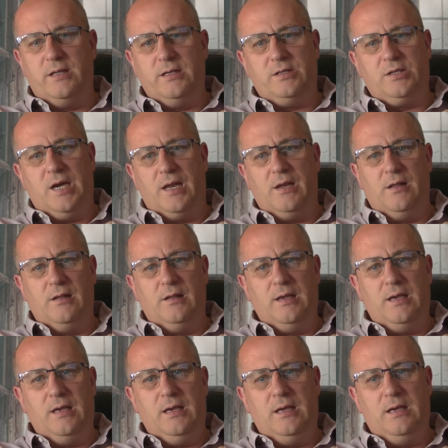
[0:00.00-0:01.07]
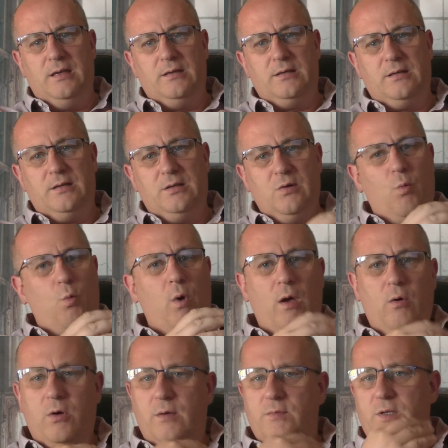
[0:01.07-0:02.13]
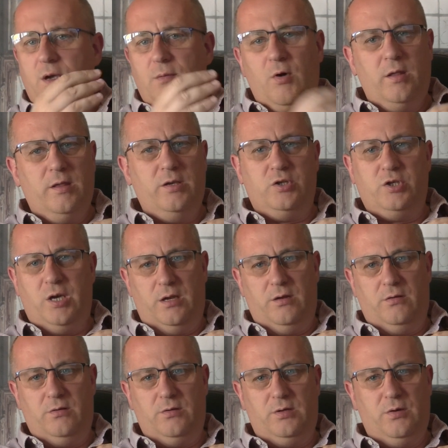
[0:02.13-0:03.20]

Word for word: this channel is you're welcome to come on this channel